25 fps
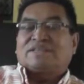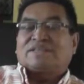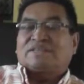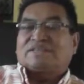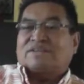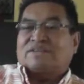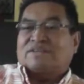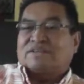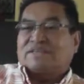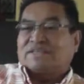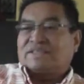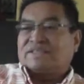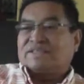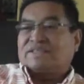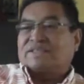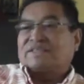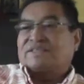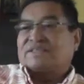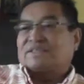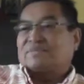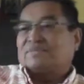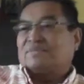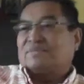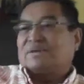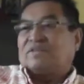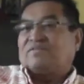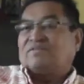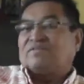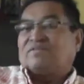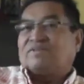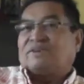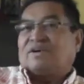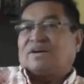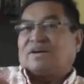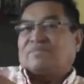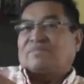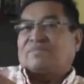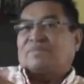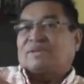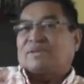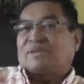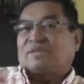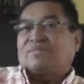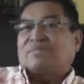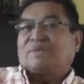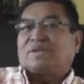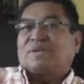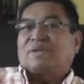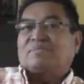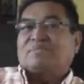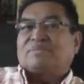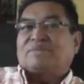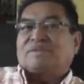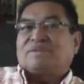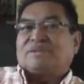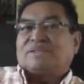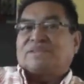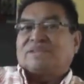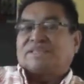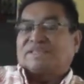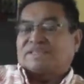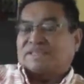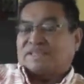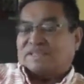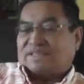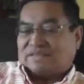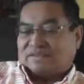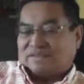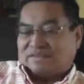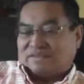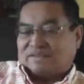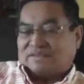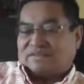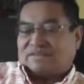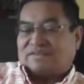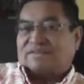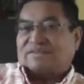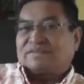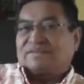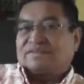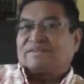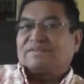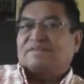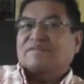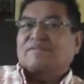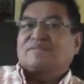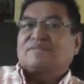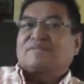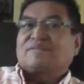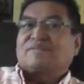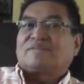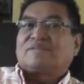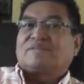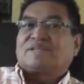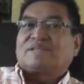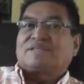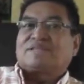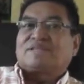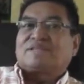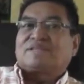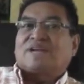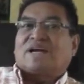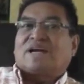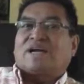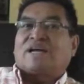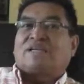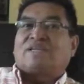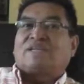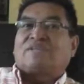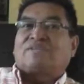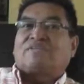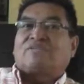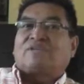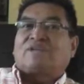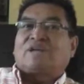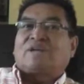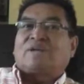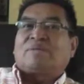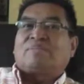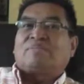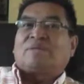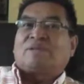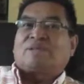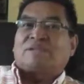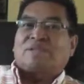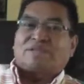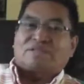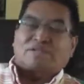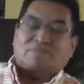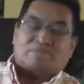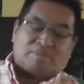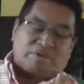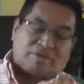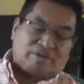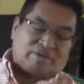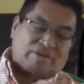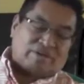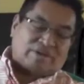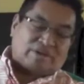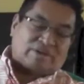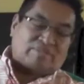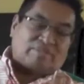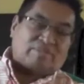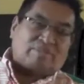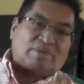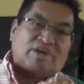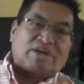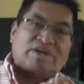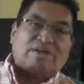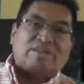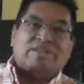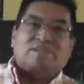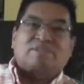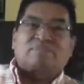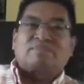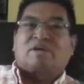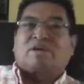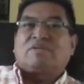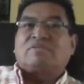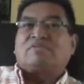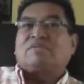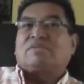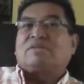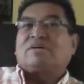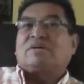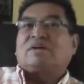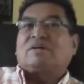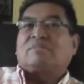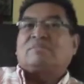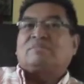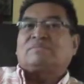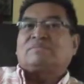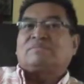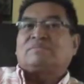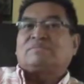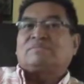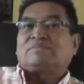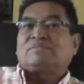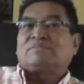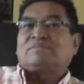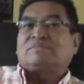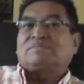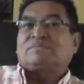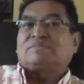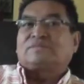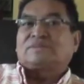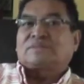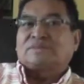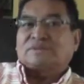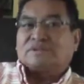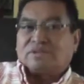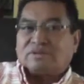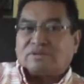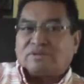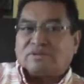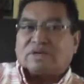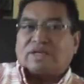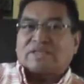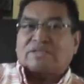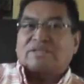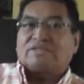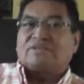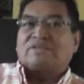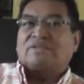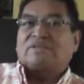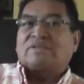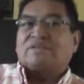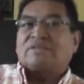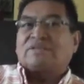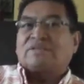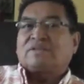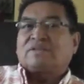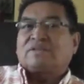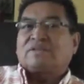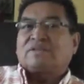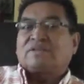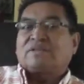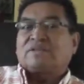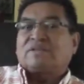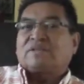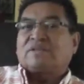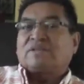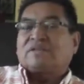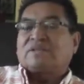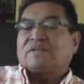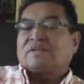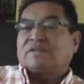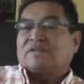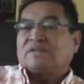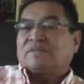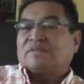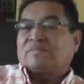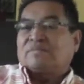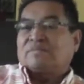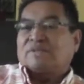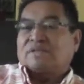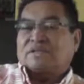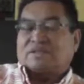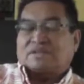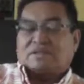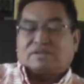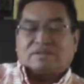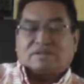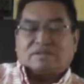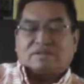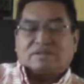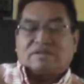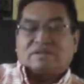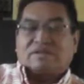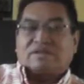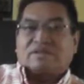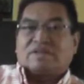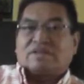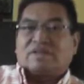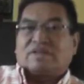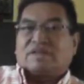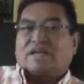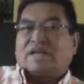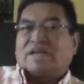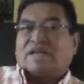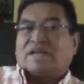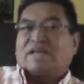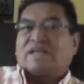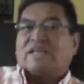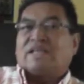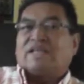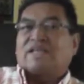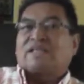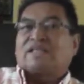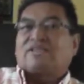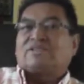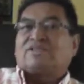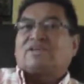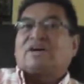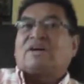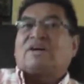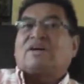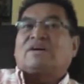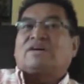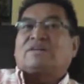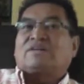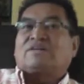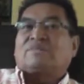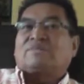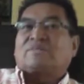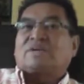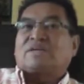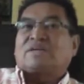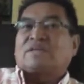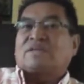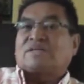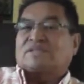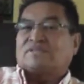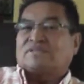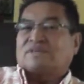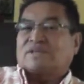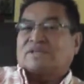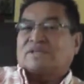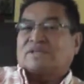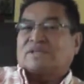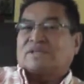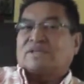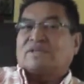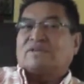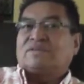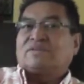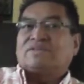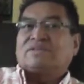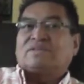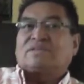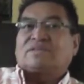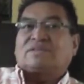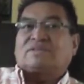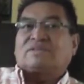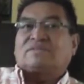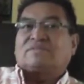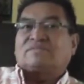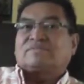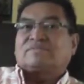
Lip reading: So he took this buffalo hump to the people and he said, "I had a dream and the spirit brought this buffalo hump to us. But you can't eat this dog because we're going to use it."